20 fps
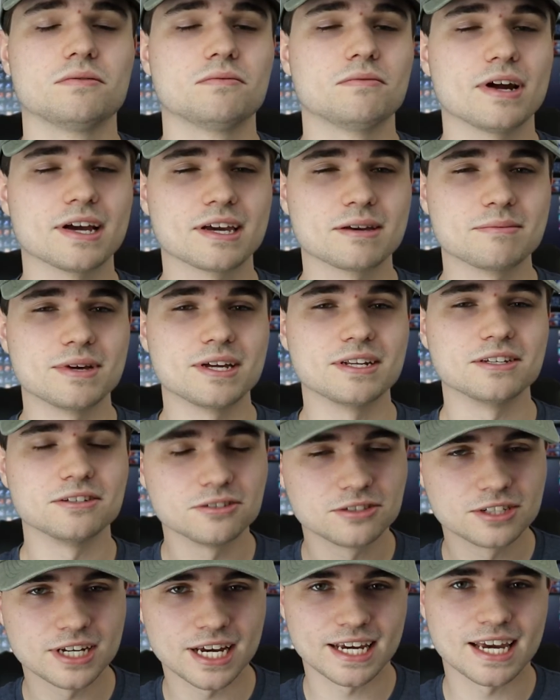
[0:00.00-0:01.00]
recommend you
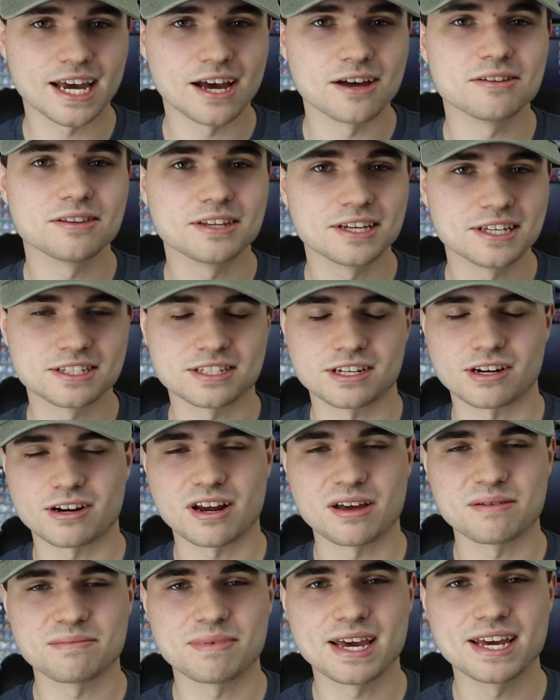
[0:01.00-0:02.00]
check out the
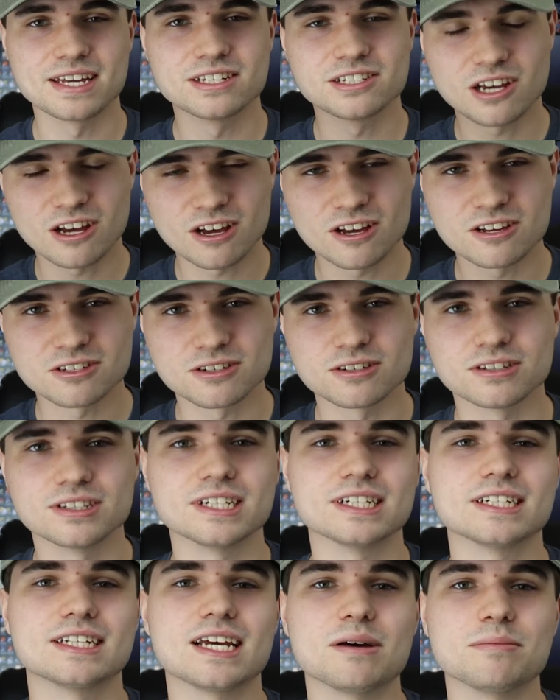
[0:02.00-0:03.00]
Instagram page, also
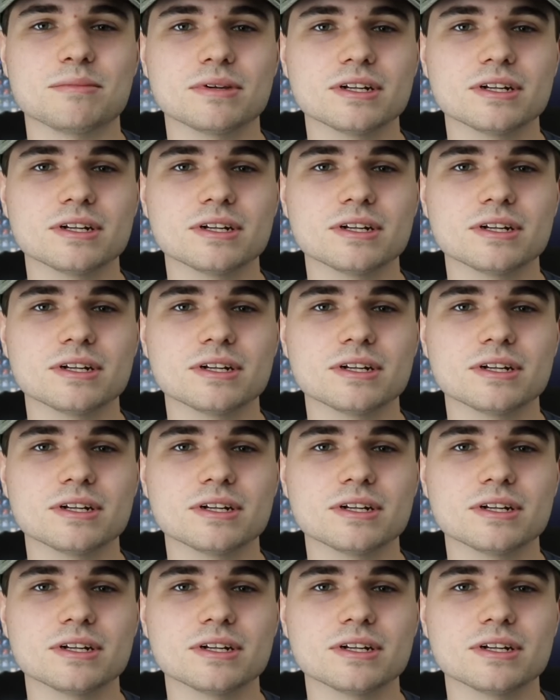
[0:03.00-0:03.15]
linked down